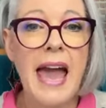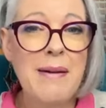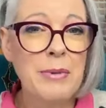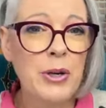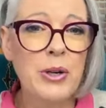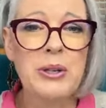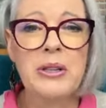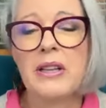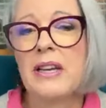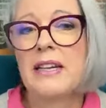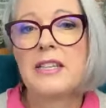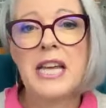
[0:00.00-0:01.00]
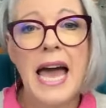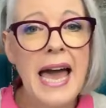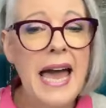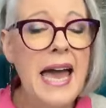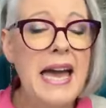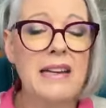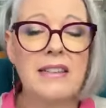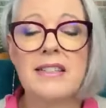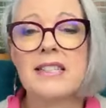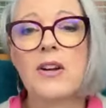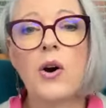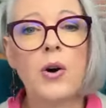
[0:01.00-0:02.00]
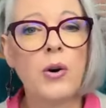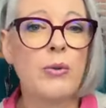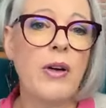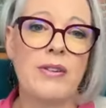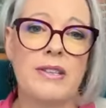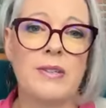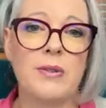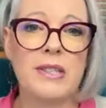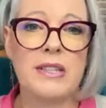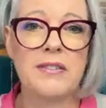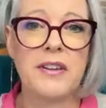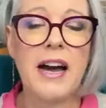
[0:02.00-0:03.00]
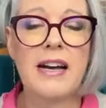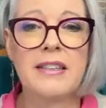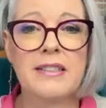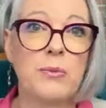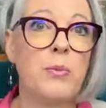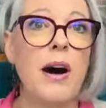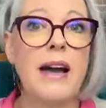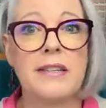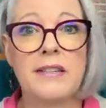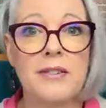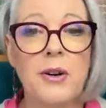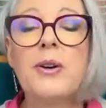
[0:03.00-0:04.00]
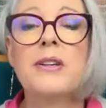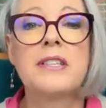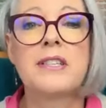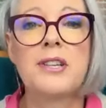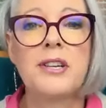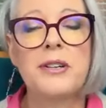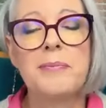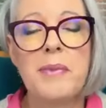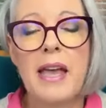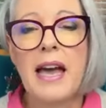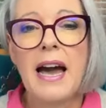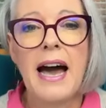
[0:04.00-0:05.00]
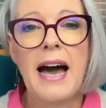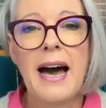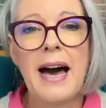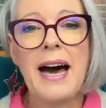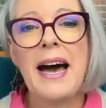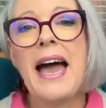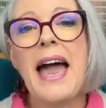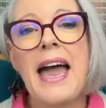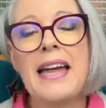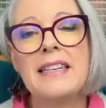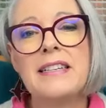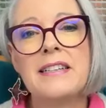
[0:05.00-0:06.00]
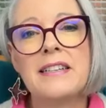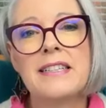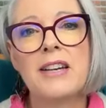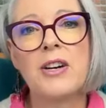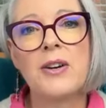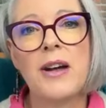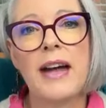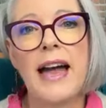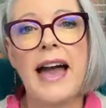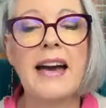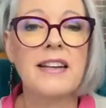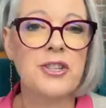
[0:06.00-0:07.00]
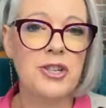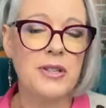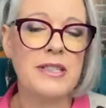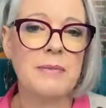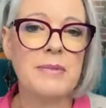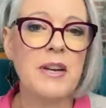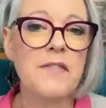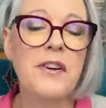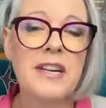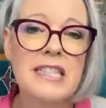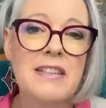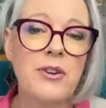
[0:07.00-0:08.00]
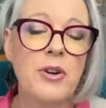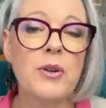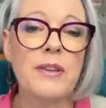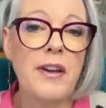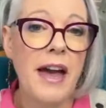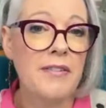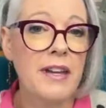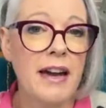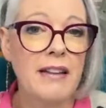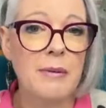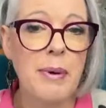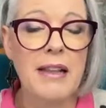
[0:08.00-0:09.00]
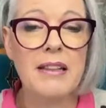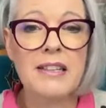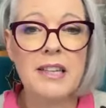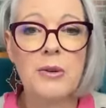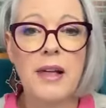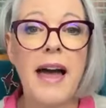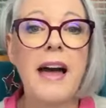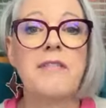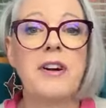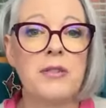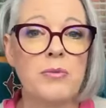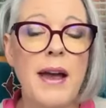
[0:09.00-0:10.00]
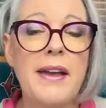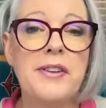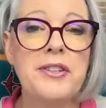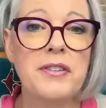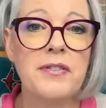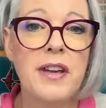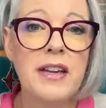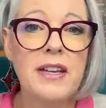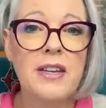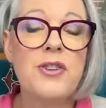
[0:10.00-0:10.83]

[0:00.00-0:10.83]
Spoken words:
camel, tans, all those sorts of colours, white, of course, too. And so how to choose them? So first of all, if you have a colour palette, you'll have a range of